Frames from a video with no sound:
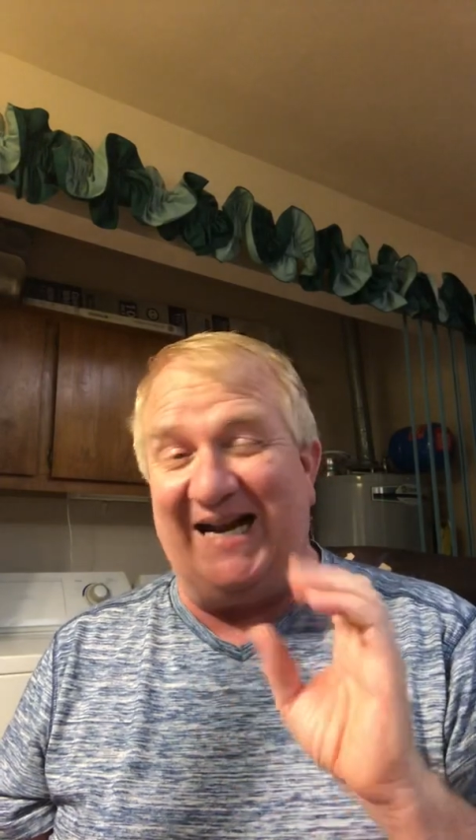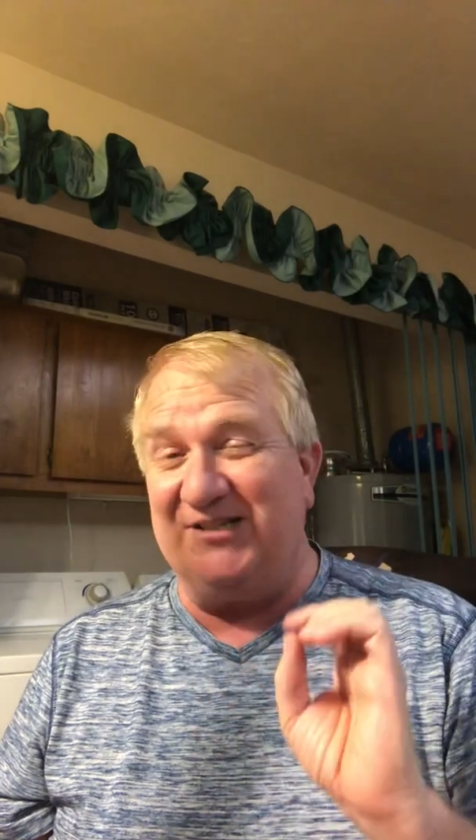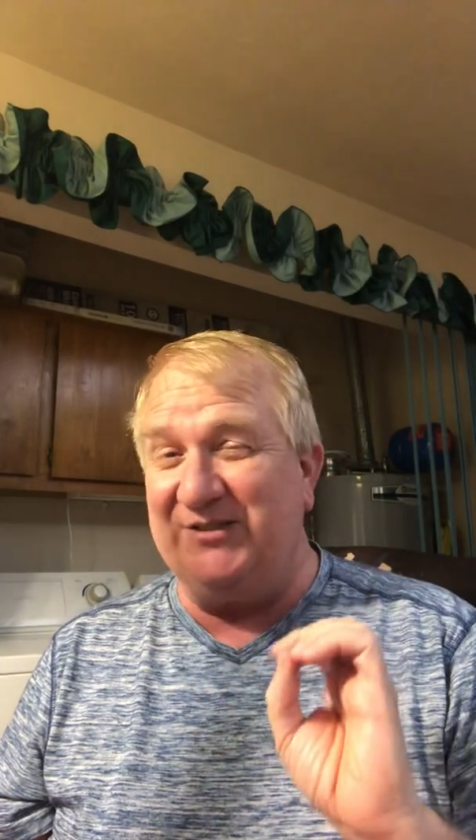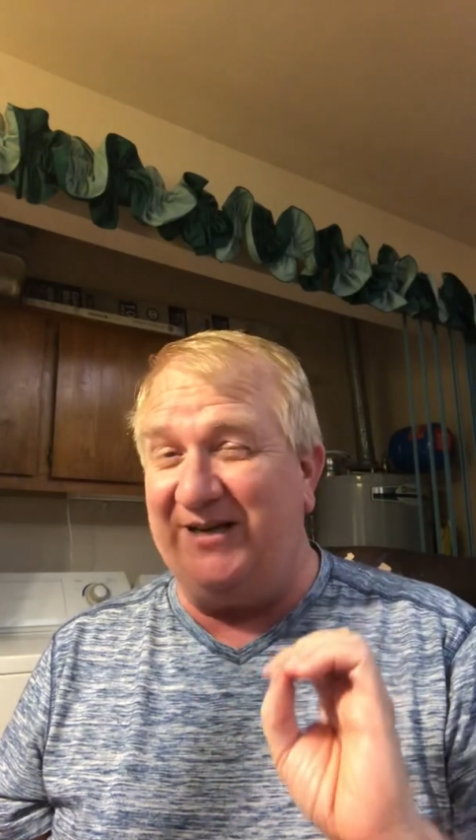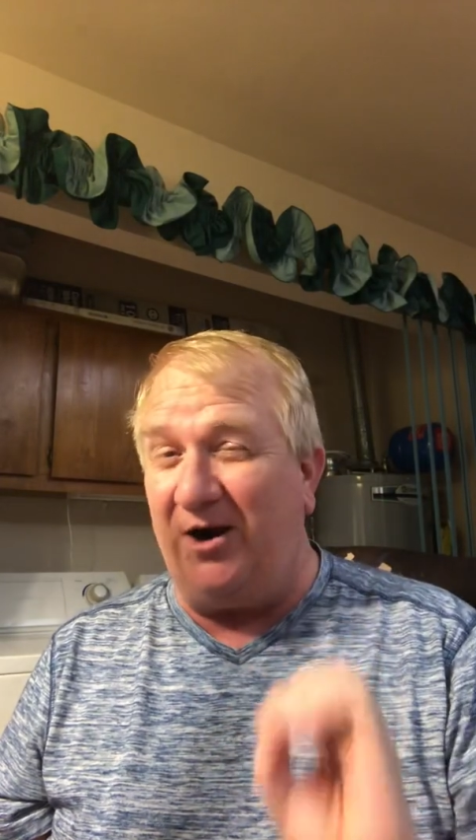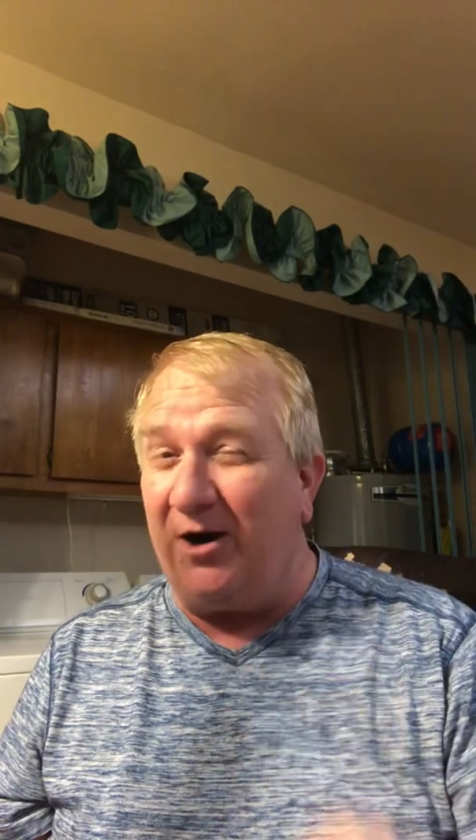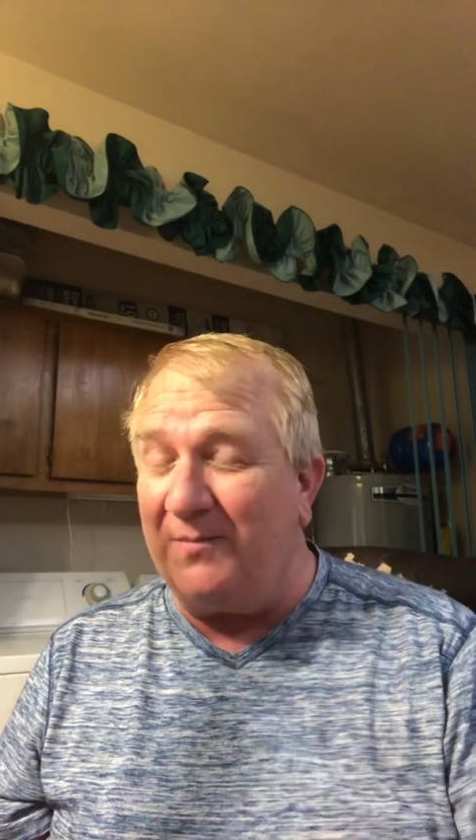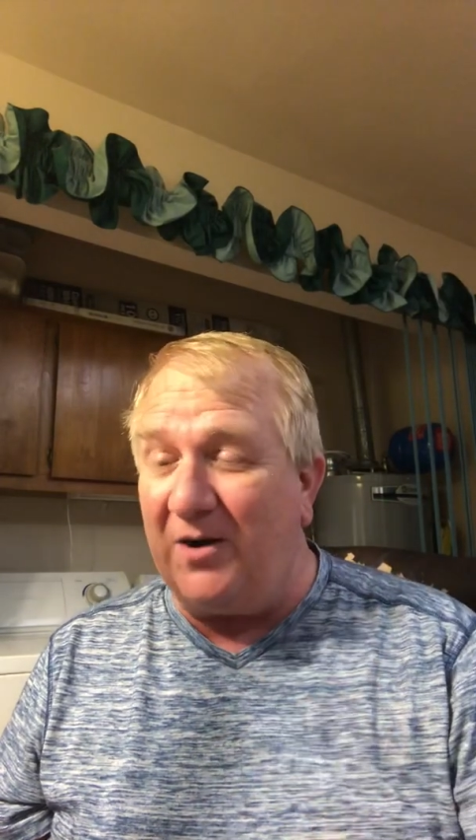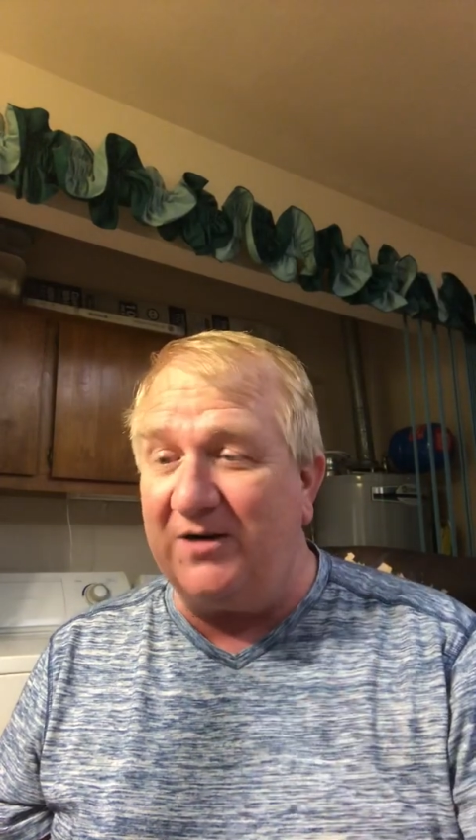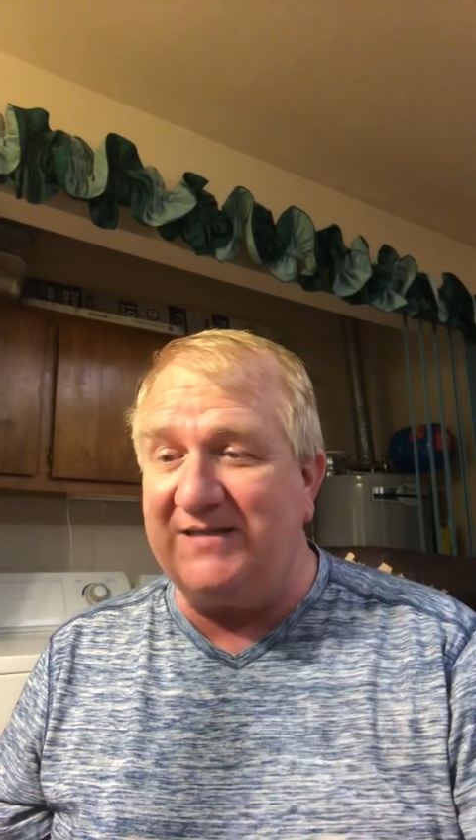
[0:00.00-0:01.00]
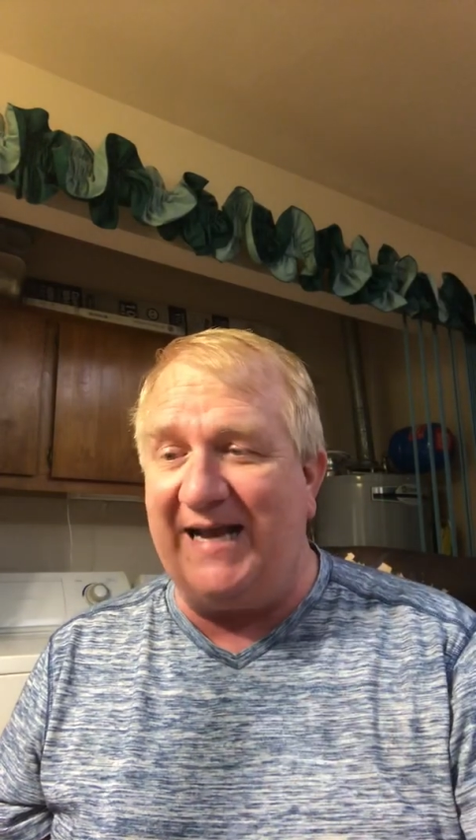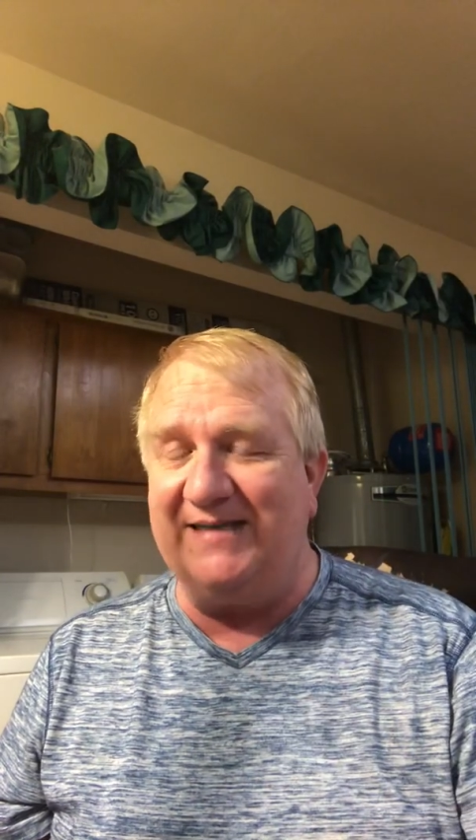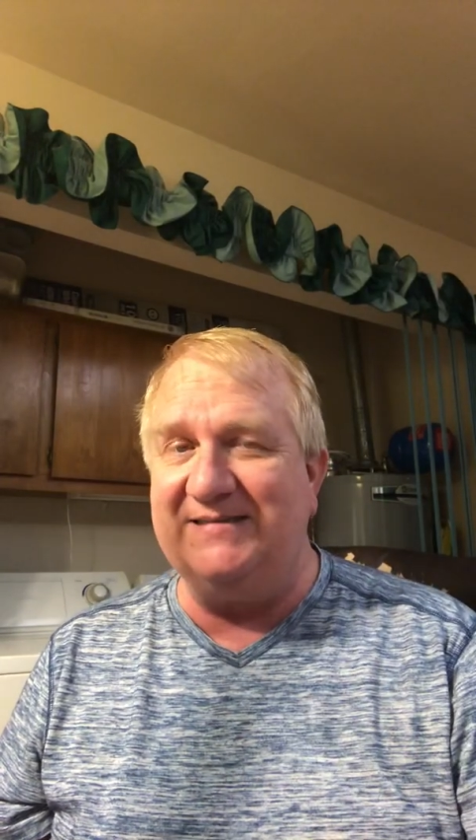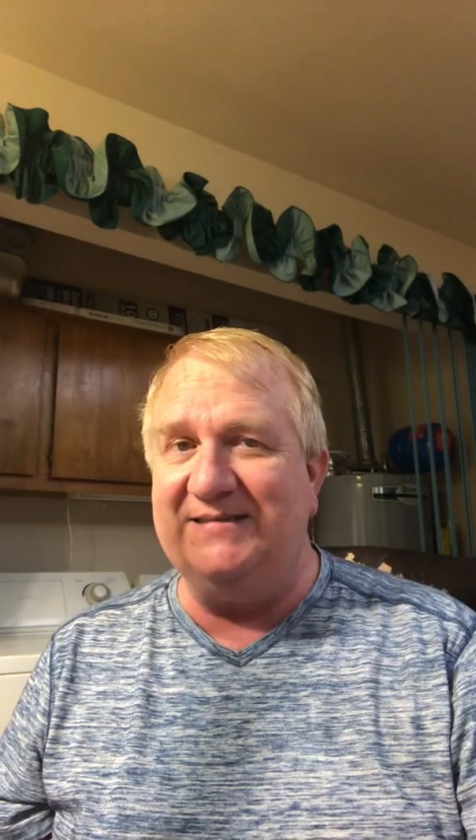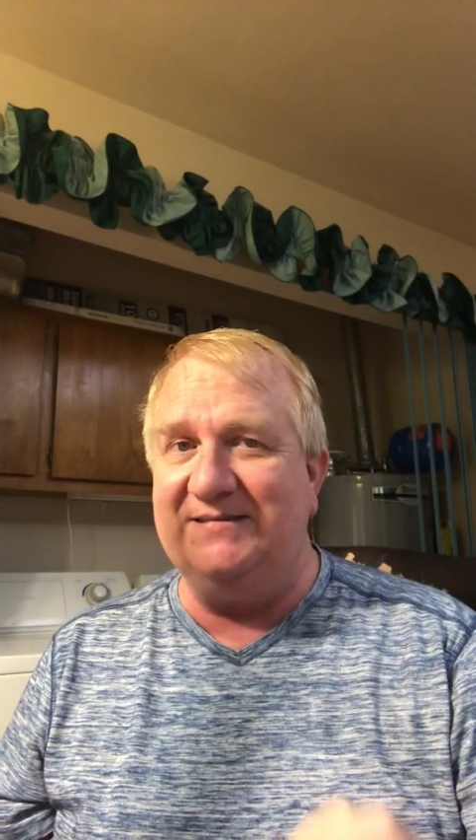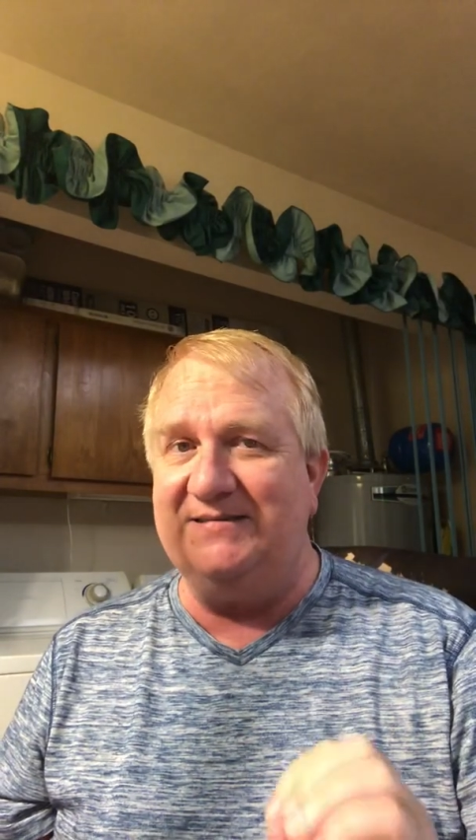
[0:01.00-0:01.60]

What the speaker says: actually are marked accents.